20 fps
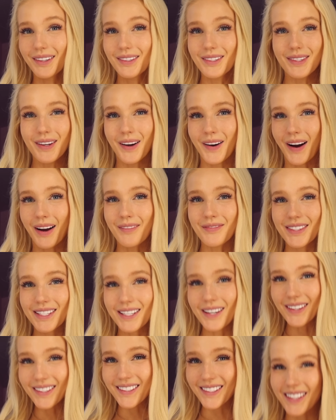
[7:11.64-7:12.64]
So I'm
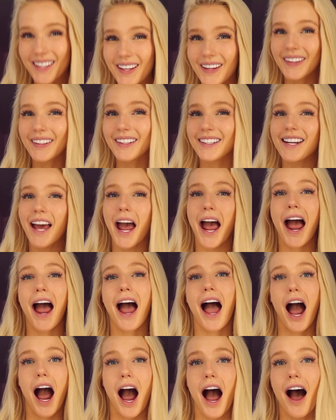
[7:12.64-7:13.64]
so stoked.
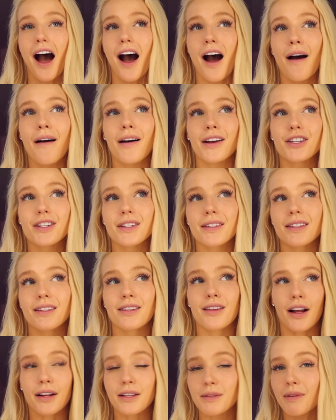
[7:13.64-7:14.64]
Uh, just
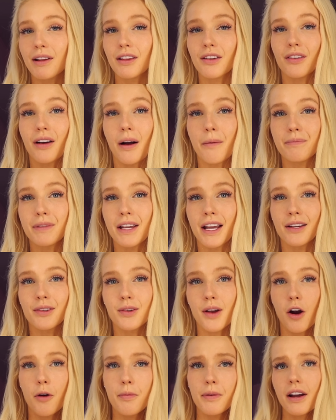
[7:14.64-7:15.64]
that's my little update.
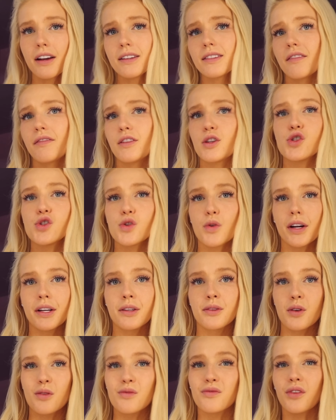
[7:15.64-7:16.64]
So I hope you guys have enjoyed
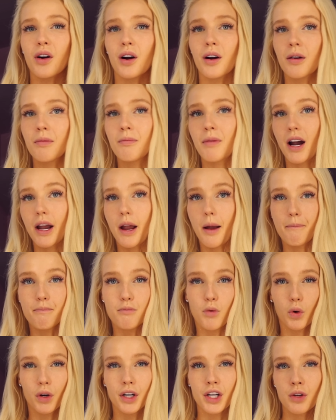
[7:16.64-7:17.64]
so far my
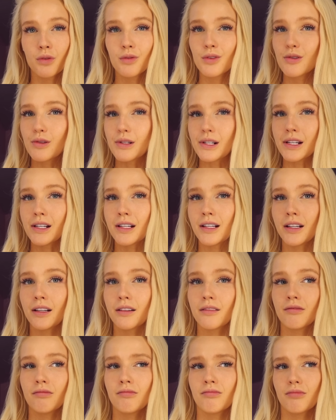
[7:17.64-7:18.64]
morning
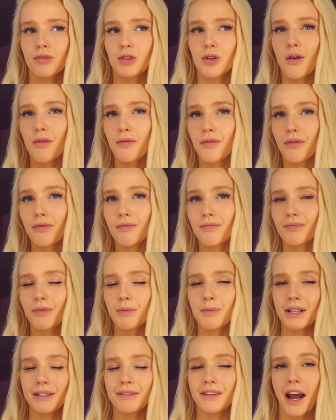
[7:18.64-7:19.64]
routine, so I
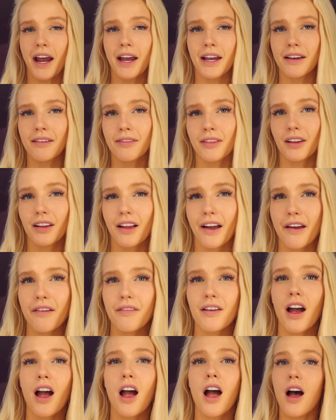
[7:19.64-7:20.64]
mean day and
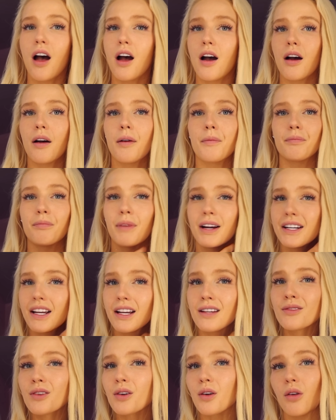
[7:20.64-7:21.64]
life. My
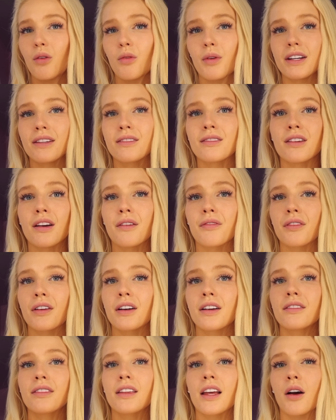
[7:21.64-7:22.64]
days are always
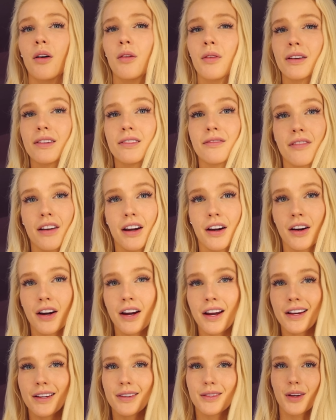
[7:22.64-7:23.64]
different, they always
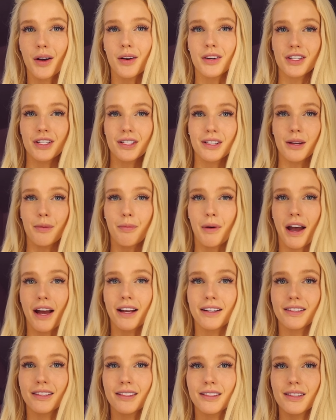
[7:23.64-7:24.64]
vary, so it just
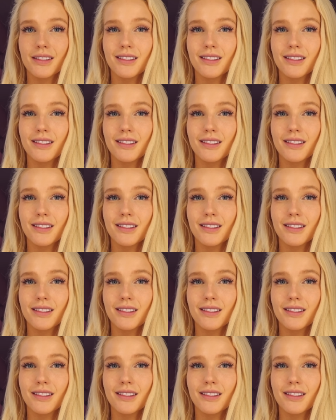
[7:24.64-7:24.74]
depends